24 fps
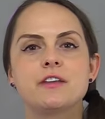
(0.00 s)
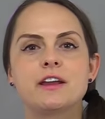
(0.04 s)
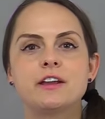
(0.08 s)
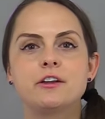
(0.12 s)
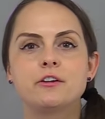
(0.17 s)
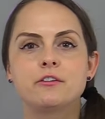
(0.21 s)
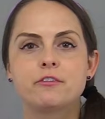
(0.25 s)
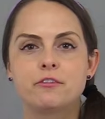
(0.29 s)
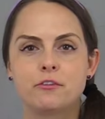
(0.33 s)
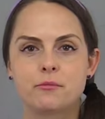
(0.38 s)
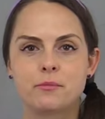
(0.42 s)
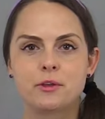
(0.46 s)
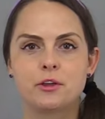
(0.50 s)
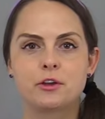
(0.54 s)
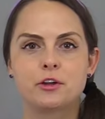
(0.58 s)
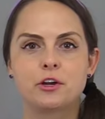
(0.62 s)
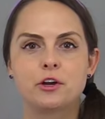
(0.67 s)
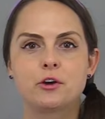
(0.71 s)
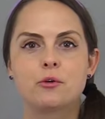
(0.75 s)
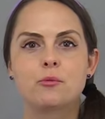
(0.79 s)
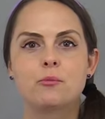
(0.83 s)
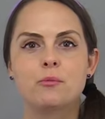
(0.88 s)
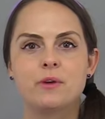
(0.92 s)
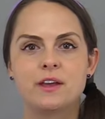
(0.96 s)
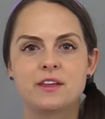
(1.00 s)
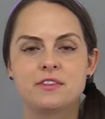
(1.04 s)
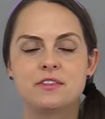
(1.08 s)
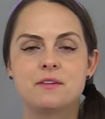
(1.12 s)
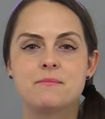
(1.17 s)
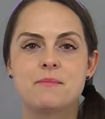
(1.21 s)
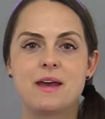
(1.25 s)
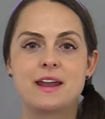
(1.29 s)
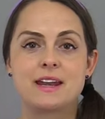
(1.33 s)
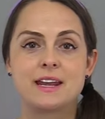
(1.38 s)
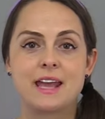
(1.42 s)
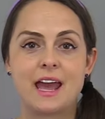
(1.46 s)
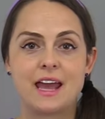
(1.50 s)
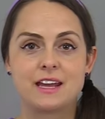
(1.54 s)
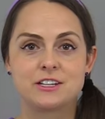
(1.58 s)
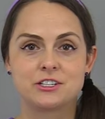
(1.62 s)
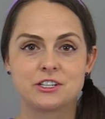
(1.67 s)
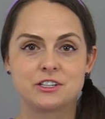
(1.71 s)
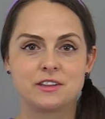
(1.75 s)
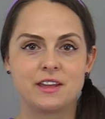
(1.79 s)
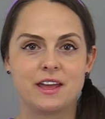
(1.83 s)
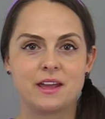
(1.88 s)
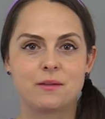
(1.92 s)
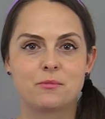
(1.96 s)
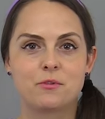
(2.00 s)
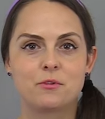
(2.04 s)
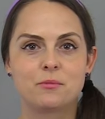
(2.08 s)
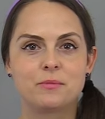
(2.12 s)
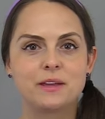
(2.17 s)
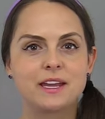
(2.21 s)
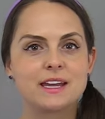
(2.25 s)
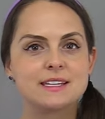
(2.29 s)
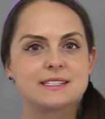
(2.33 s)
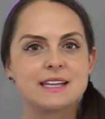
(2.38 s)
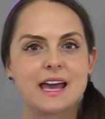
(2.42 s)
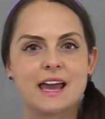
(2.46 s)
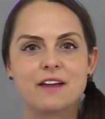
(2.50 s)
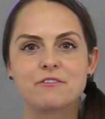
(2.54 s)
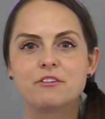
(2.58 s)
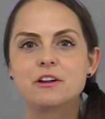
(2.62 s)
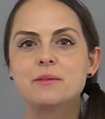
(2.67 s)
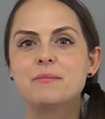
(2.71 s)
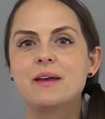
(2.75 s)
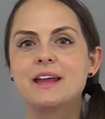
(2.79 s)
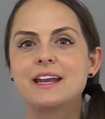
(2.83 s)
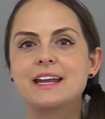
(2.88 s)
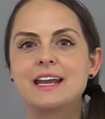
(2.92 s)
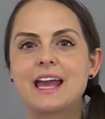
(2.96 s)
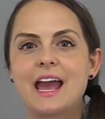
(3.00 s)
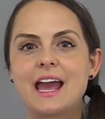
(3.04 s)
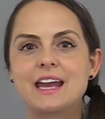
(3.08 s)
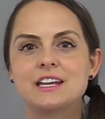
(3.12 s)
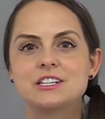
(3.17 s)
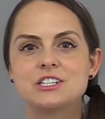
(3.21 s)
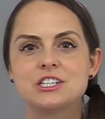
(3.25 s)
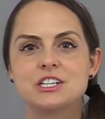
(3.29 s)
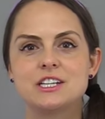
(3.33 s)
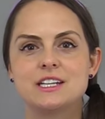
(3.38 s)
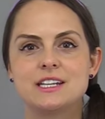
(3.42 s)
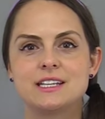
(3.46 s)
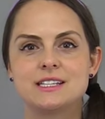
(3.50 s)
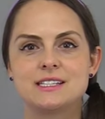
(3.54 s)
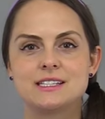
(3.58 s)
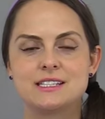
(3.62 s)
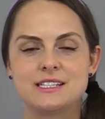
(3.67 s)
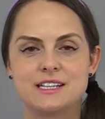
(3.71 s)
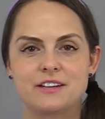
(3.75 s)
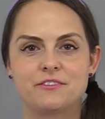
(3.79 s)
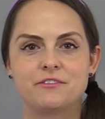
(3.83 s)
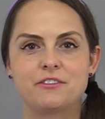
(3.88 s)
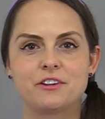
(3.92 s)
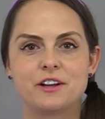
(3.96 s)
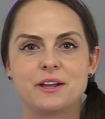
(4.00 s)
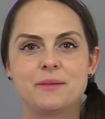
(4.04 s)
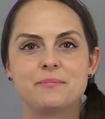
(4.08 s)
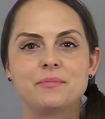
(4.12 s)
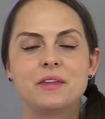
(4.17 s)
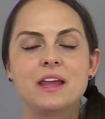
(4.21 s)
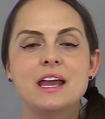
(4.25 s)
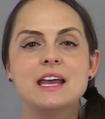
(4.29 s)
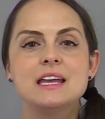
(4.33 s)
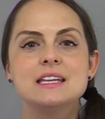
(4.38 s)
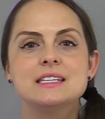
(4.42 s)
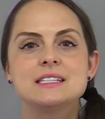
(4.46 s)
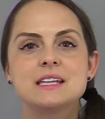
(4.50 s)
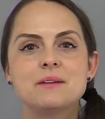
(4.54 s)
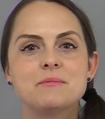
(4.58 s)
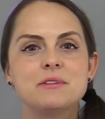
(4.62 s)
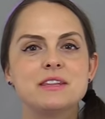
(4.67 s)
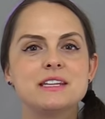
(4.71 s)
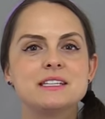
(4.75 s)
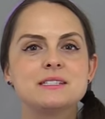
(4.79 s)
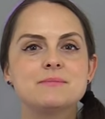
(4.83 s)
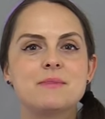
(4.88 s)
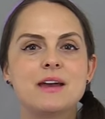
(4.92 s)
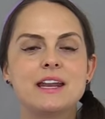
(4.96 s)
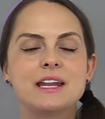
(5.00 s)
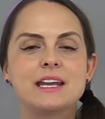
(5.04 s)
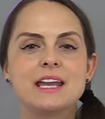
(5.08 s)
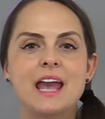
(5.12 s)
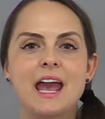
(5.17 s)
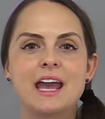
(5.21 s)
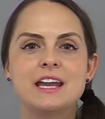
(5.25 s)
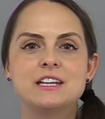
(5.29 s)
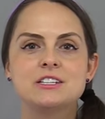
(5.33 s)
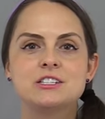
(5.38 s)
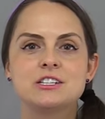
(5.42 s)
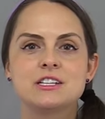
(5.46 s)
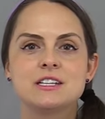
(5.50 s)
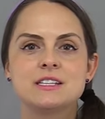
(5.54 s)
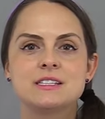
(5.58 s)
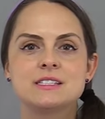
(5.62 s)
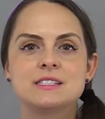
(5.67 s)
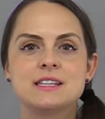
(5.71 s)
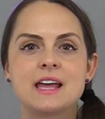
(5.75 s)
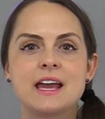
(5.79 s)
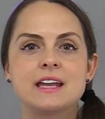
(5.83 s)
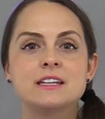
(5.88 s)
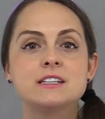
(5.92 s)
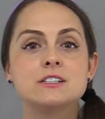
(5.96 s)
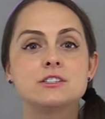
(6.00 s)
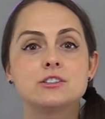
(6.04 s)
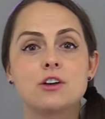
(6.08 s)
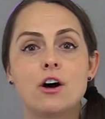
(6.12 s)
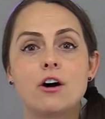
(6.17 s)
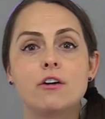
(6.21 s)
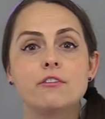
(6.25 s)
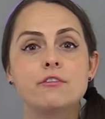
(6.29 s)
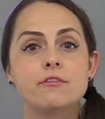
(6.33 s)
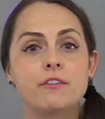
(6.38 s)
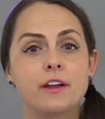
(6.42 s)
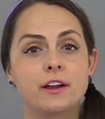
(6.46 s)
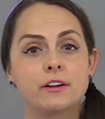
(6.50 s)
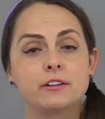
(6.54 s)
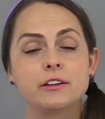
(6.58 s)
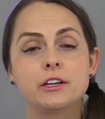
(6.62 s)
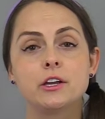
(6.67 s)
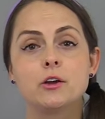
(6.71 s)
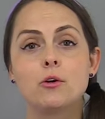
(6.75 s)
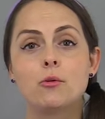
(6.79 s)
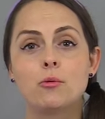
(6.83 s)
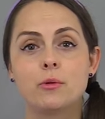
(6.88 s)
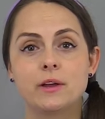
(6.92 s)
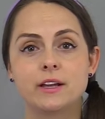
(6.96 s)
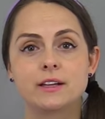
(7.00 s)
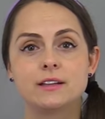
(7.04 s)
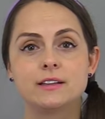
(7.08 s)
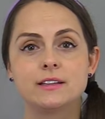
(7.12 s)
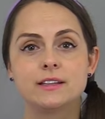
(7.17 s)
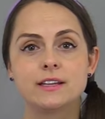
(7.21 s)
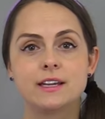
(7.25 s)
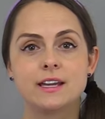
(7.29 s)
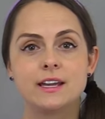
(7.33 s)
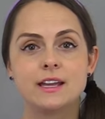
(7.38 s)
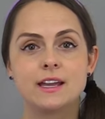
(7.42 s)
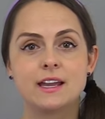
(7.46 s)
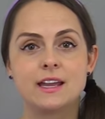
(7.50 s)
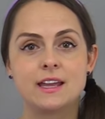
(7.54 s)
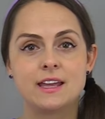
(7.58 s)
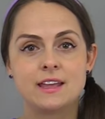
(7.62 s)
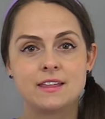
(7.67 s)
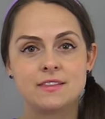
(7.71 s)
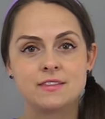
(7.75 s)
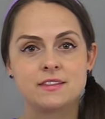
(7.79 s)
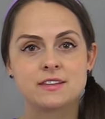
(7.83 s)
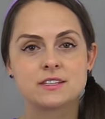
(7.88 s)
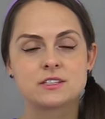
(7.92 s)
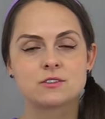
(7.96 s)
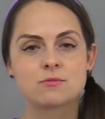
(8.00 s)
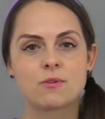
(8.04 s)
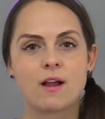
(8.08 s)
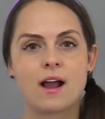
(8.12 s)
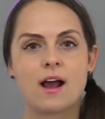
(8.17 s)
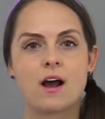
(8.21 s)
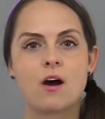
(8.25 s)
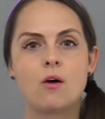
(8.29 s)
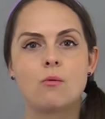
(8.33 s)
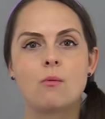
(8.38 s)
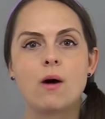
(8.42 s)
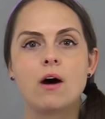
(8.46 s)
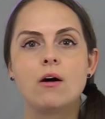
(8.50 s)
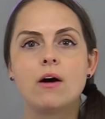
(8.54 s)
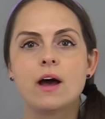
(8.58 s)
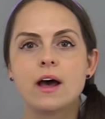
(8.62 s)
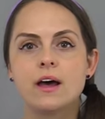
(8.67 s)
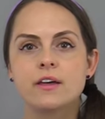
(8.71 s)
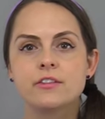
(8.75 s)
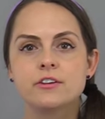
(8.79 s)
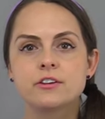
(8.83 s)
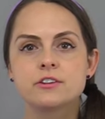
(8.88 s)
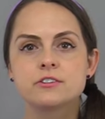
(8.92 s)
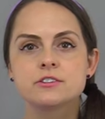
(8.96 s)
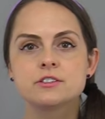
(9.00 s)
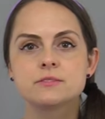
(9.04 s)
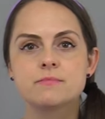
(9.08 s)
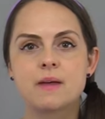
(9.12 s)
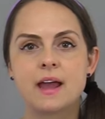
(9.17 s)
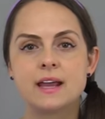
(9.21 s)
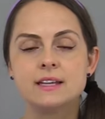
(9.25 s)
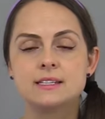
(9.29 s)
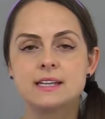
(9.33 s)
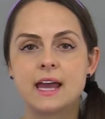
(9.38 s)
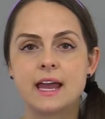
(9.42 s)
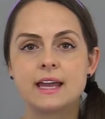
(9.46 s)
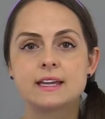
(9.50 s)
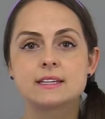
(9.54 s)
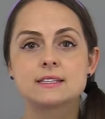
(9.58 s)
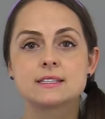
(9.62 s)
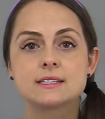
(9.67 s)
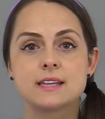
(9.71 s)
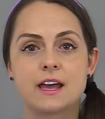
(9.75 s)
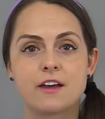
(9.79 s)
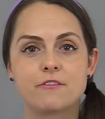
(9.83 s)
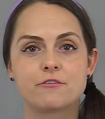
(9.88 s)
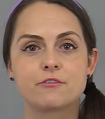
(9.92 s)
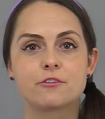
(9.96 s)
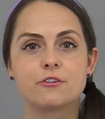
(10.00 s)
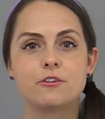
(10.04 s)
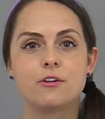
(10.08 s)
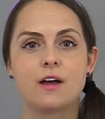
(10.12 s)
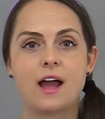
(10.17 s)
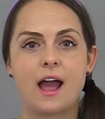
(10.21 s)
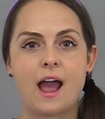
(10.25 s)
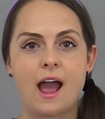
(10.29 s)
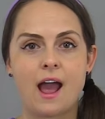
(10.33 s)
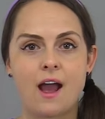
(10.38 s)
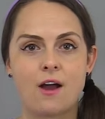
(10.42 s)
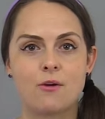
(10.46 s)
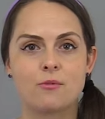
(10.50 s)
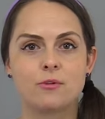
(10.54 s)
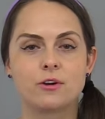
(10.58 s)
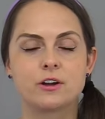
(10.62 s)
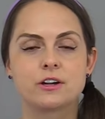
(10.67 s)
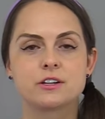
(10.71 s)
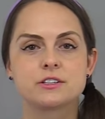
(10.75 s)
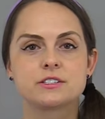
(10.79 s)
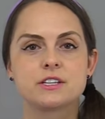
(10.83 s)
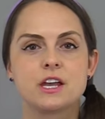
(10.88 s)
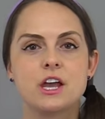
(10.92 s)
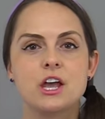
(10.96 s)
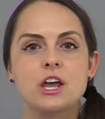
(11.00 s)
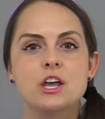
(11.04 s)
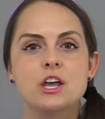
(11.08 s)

that you're familiar with the medication label because every medication is different. Some of these medications, they dissolve fairly quickly in this route while others may take several hours.